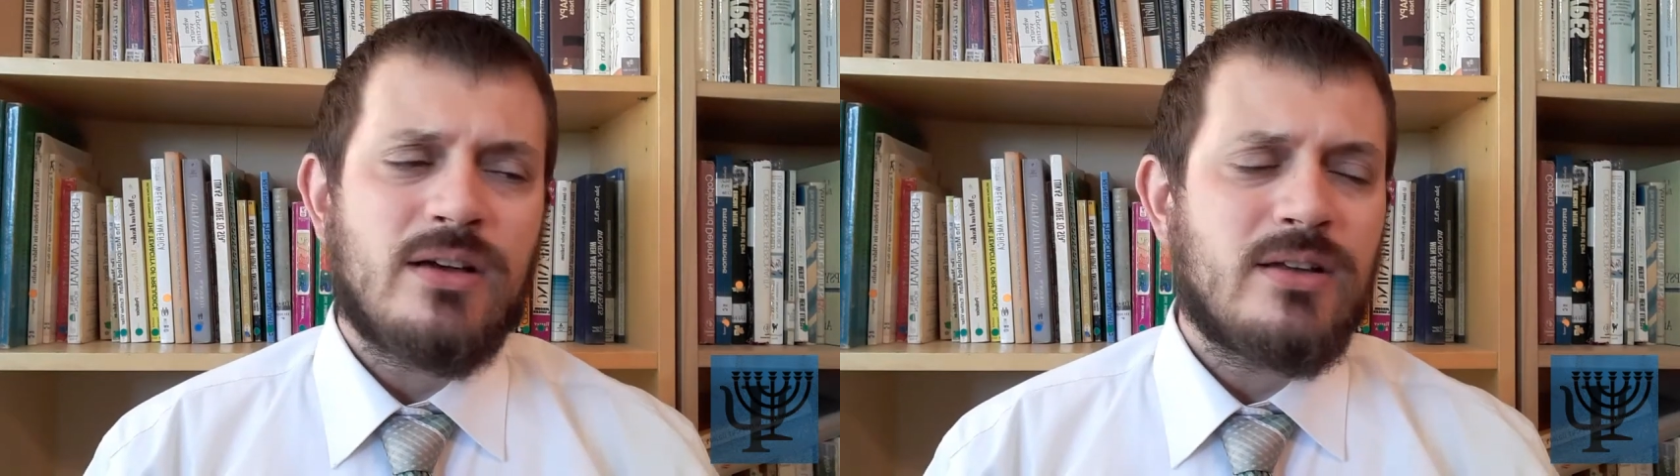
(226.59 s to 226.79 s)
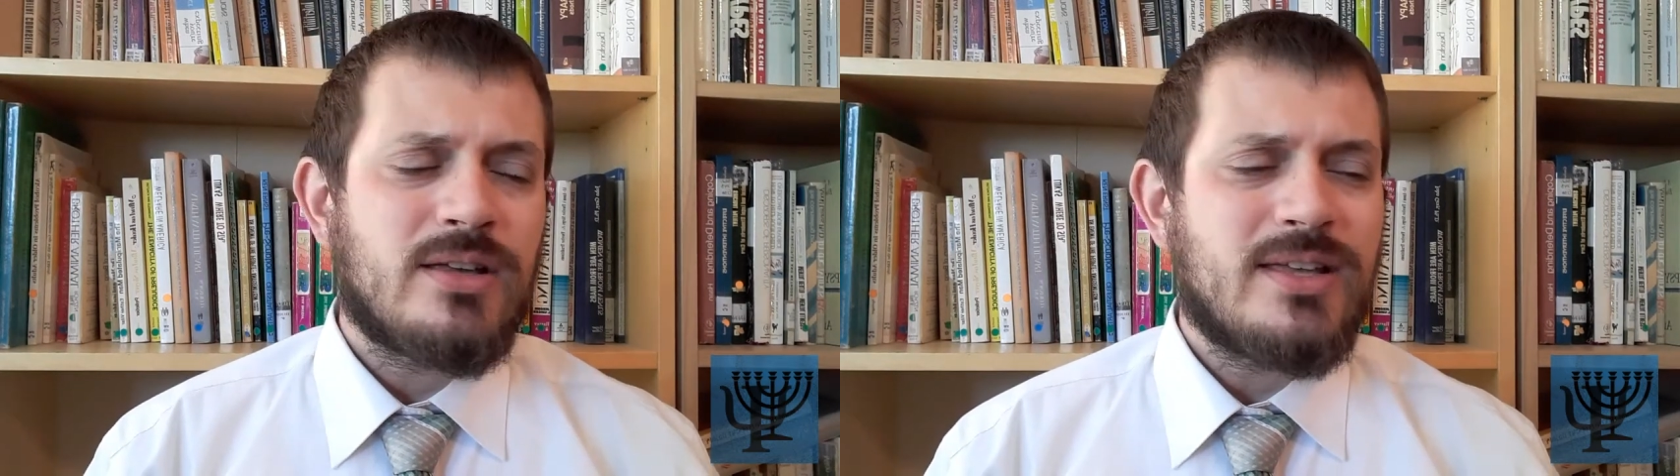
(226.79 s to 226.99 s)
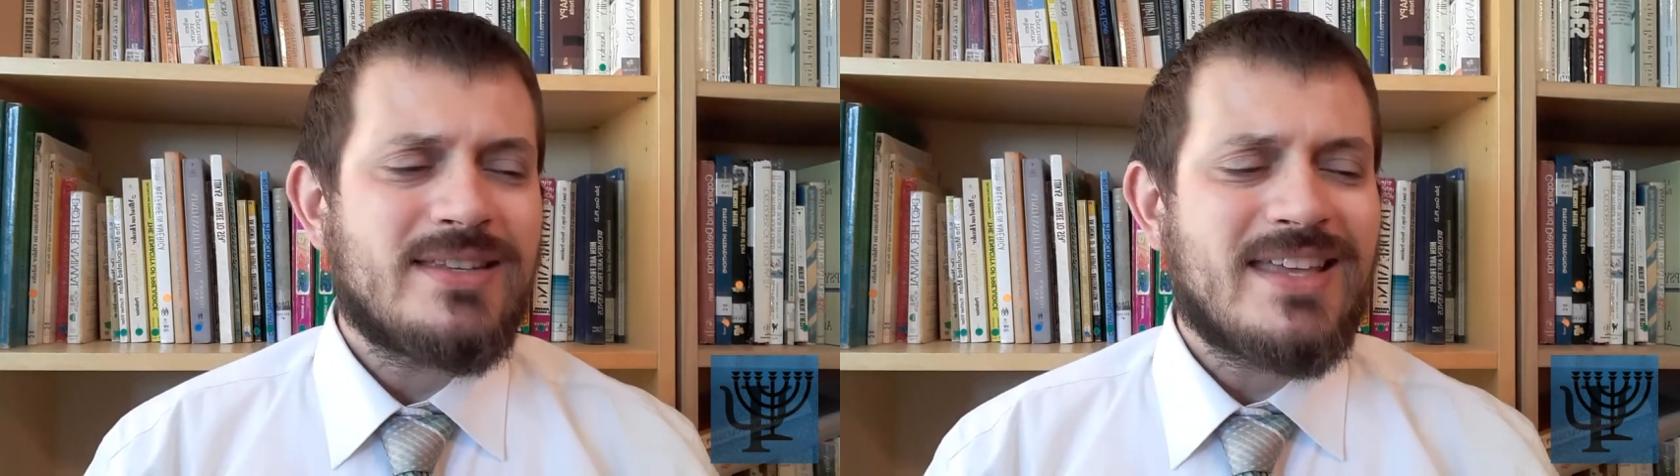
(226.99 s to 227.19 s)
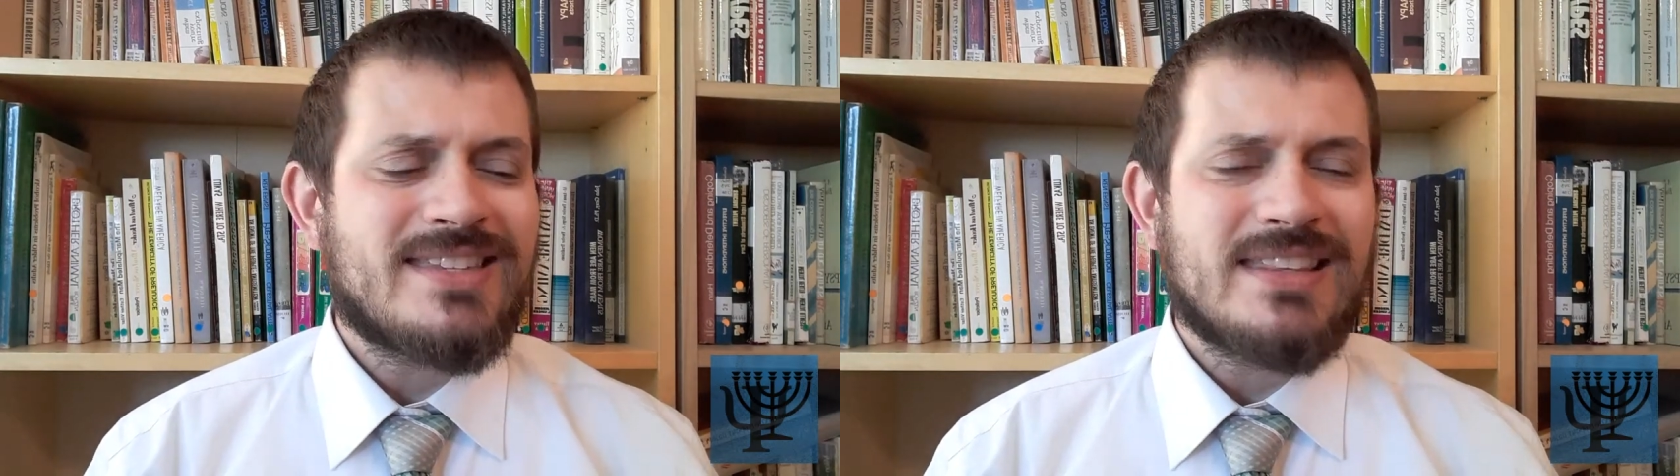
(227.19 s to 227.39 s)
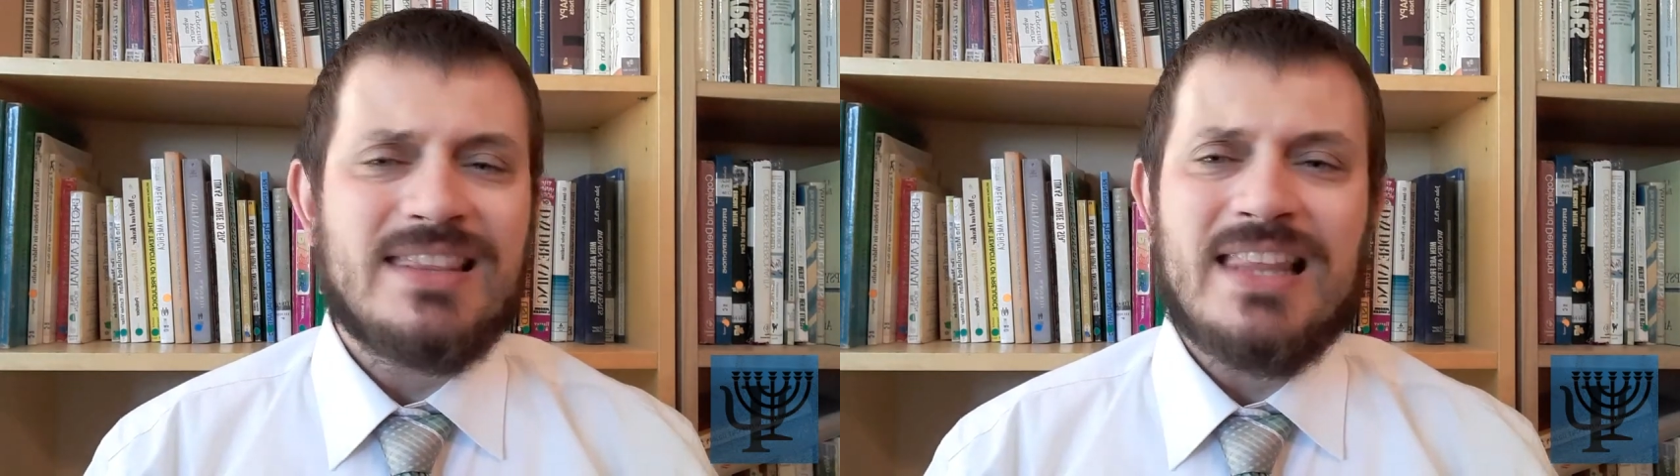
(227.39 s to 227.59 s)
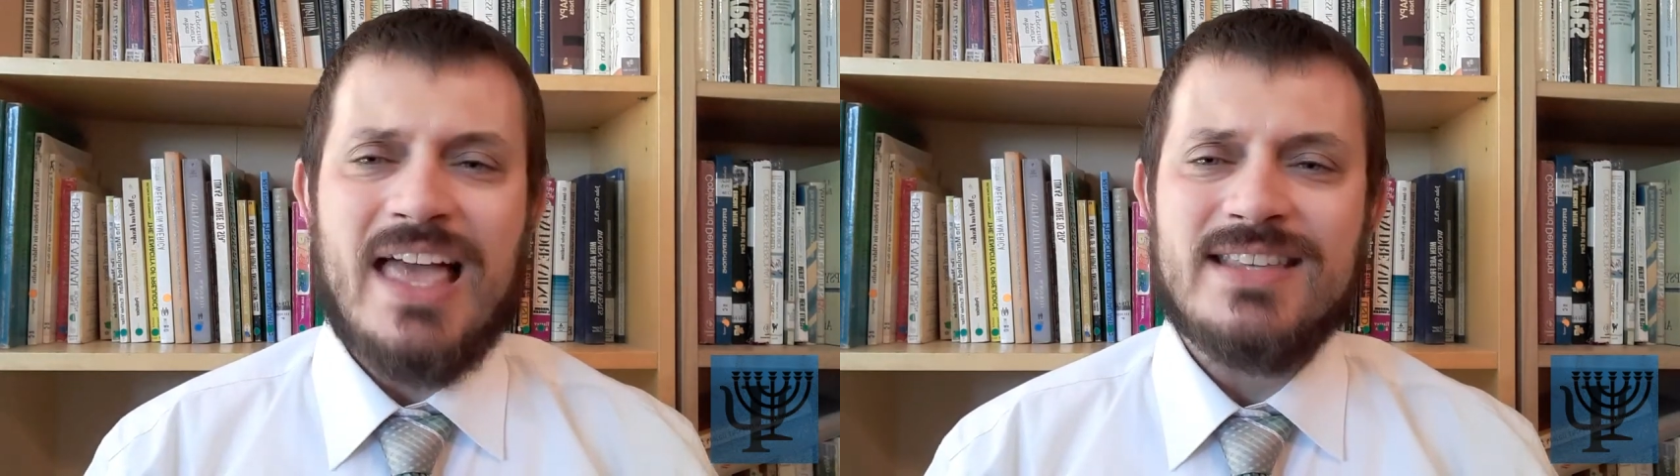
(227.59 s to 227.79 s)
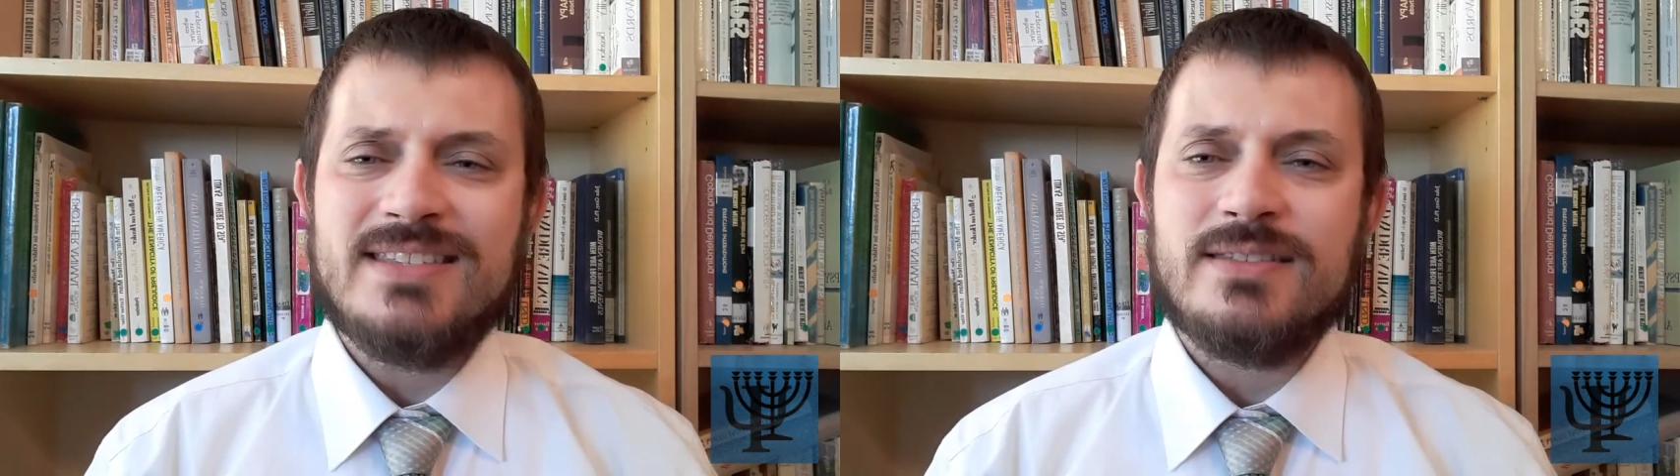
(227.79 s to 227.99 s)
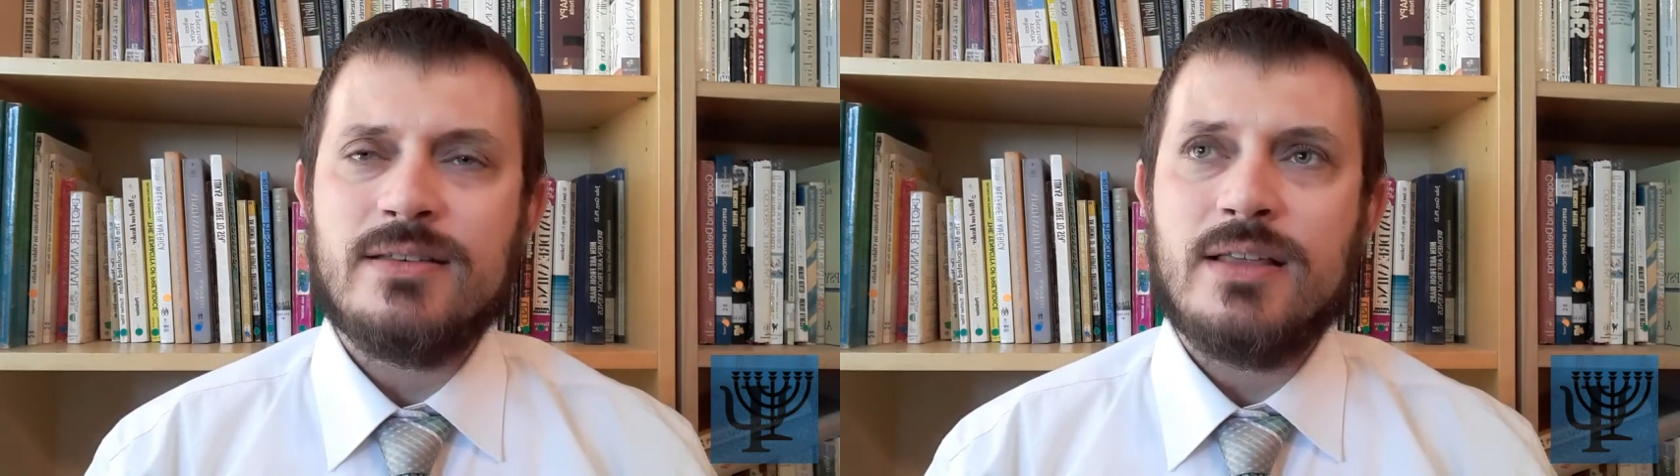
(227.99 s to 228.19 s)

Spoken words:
it's less